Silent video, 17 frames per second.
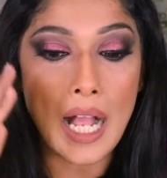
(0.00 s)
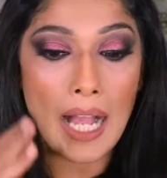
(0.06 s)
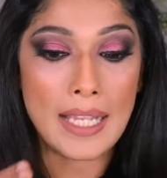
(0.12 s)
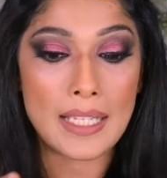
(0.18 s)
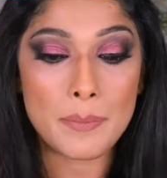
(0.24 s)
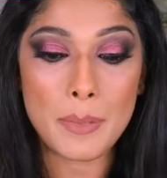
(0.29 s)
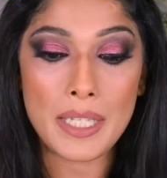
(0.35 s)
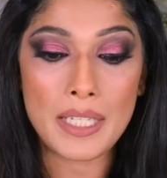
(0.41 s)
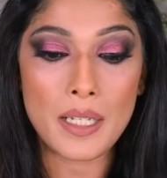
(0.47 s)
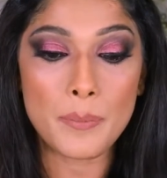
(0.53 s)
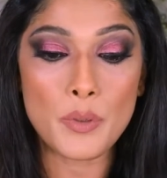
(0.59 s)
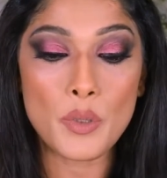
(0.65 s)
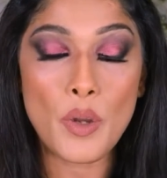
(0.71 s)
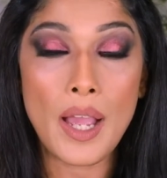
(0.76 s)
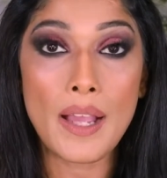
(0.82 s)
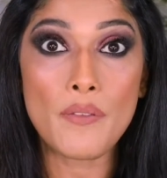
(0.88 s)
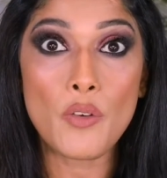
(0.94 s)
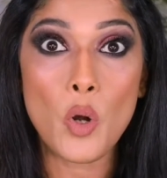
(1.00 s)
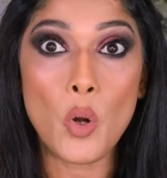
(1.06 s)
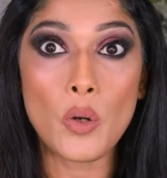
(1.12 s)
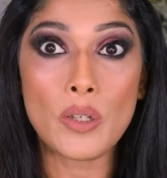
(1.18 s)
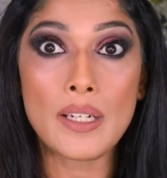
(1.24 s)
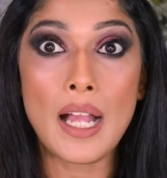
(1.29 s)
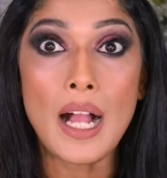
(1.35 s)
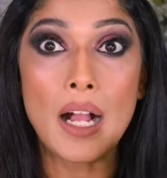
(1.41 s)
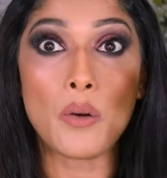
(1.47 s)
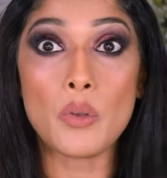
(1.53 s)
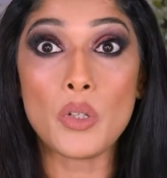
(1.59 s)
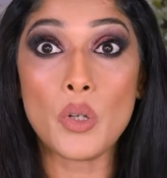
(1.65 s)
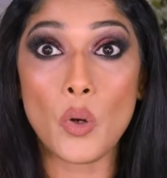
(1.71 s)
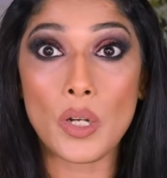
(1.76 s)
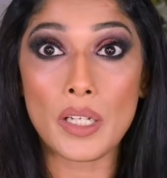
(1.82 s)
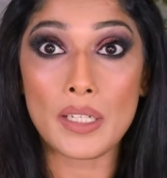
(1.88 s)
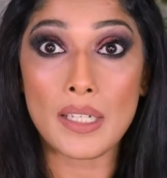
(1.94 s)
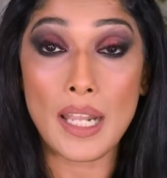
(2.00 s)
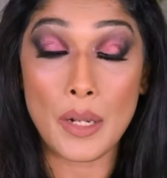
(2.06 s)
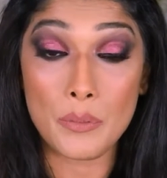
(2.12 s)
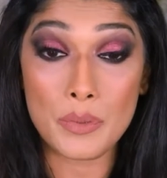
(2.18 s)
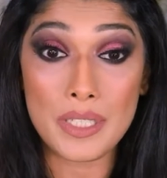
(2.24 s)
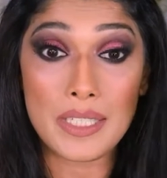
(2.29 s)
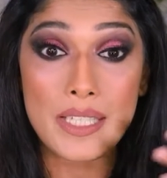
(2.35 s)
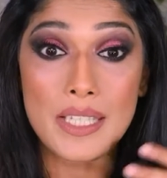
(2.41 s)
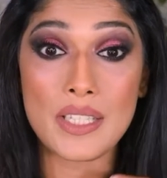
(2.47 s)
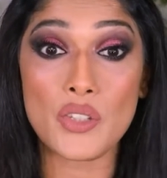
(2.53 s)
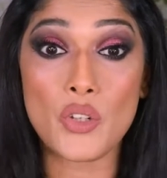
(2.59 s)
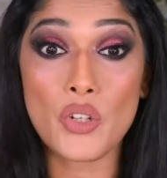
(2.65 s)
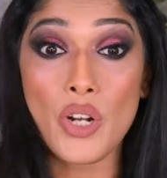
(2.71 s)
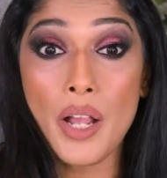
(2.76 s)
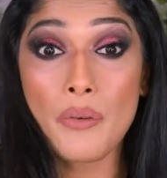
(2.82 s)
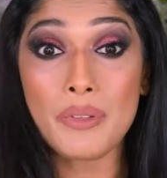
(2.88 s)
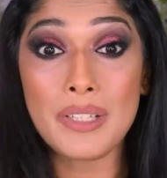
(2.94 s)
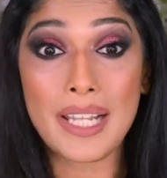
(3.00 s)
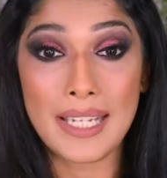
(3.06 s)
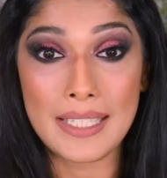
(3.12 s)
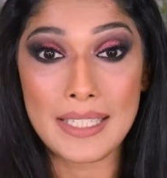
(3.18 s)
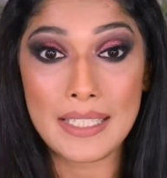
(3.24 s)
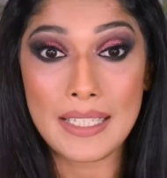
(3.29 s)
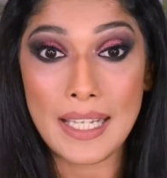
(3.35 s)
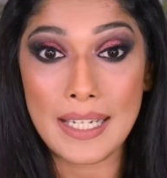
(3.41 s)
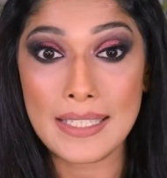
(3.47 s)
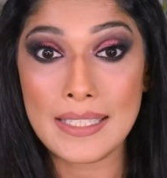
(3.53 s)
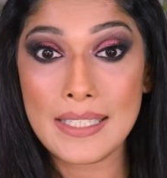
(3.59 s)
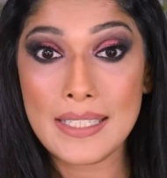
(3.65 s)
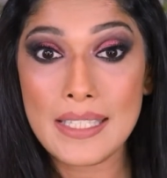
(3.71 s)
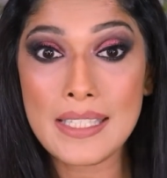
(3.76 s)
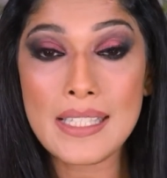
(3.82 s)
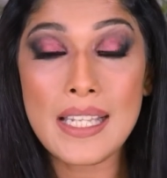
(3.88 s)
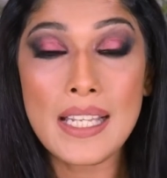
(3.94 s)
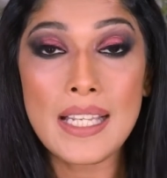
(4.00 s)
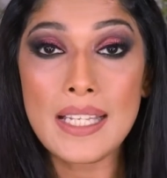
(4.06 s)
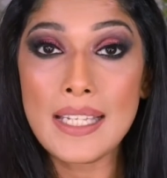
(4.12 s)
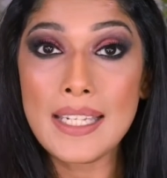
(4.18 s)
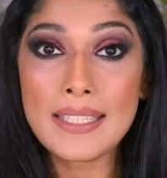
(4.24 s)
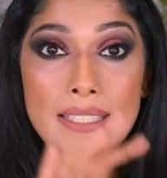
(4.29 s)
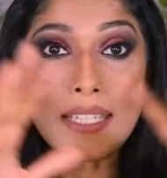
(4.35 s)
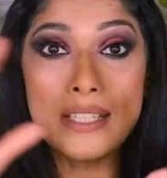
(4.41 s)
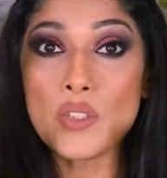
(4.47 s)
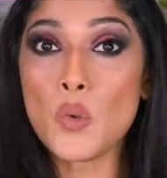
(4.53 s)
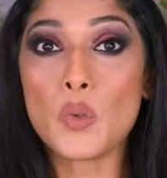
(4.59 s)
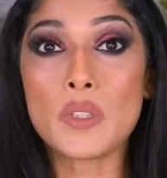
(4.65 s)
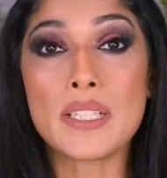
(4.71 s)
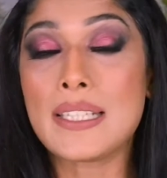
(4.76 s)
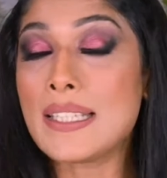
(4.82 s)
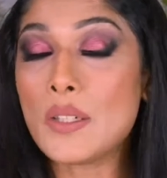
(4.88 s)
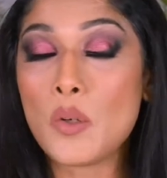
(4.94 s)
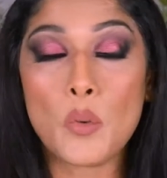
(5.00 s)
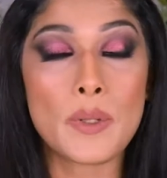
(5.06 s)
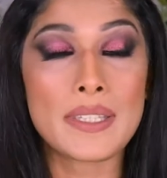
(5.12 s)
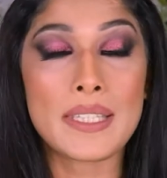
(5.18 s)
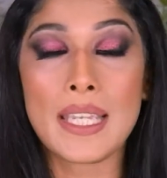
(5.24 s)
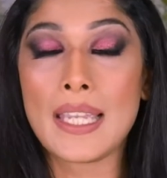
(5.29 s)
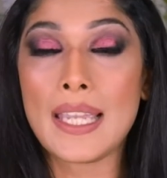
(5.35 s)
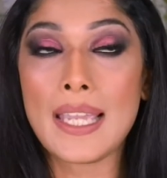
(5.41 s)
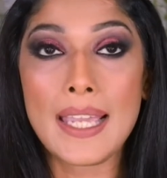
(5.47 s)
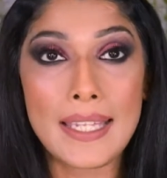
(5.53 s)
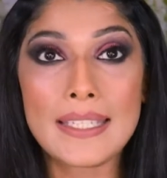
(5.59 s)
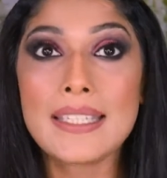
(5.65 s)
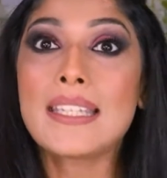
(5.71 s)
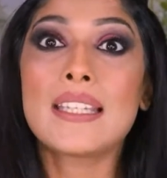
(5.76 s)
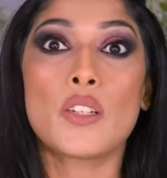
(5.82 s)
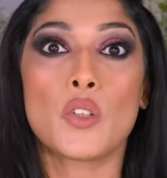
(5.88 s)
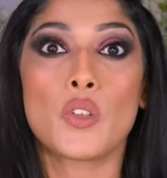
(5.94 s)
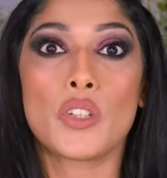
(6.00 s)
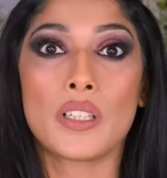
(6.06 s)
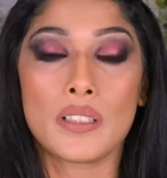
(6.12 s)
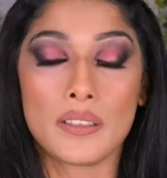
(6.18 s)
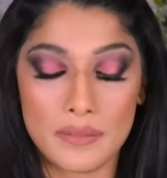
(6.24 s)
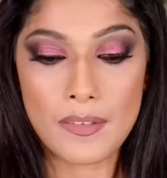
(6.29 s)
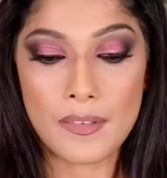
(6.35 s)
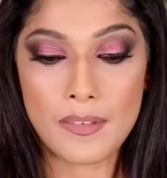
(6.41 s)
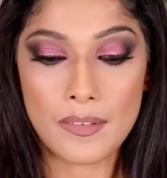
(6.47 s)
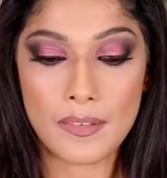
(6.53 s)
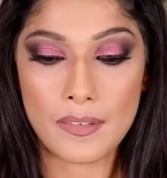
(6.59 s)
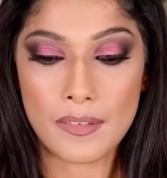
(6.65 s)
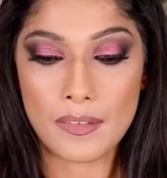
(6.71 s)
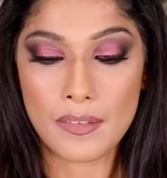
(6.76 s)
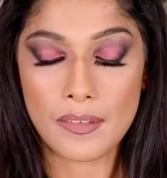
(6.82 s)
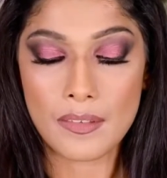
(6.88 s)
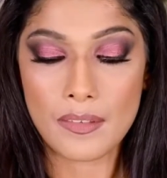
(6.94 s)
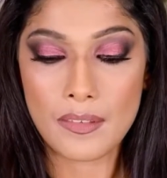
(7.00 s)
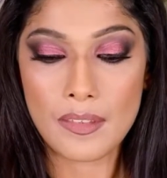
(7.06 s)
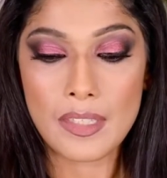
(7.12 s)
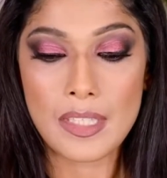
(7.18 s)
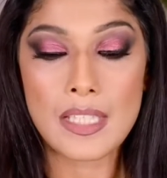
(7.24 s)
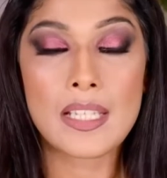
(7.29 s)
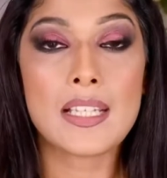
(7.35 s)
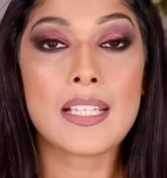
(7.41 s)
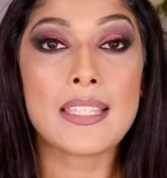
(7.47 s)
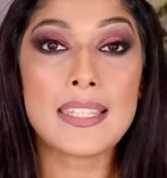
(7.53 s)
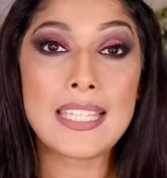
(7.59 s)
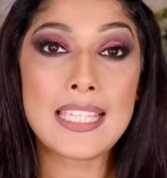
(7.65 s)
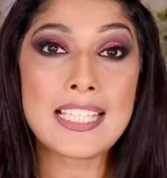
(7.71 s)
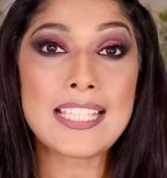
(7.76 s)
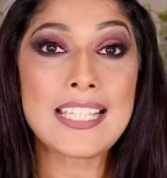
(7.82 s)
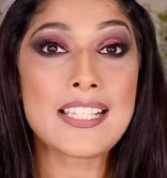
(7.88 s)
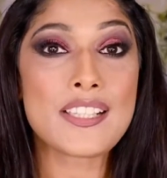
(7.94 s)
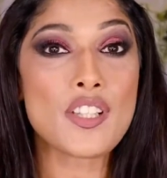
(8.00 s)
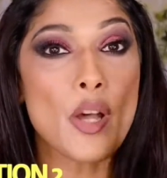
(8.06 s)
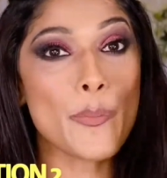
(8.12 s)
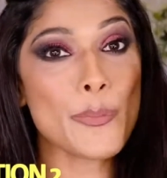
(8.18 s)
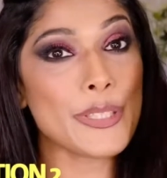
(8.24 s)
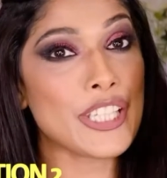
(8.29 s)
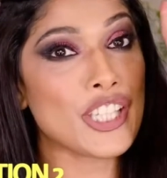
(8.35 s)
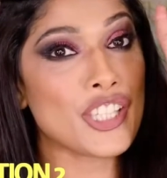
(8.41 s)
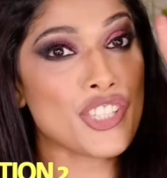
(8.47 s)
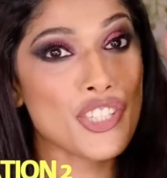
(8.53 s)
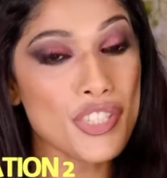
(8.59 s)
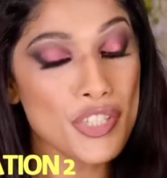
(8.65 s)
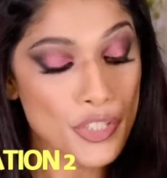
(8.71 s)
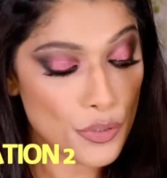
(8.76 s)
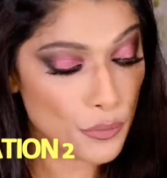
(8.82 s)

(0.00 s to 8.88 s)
eye makeup you have on, how loud it is or how light, light it is. It can totally go with any look. This is combination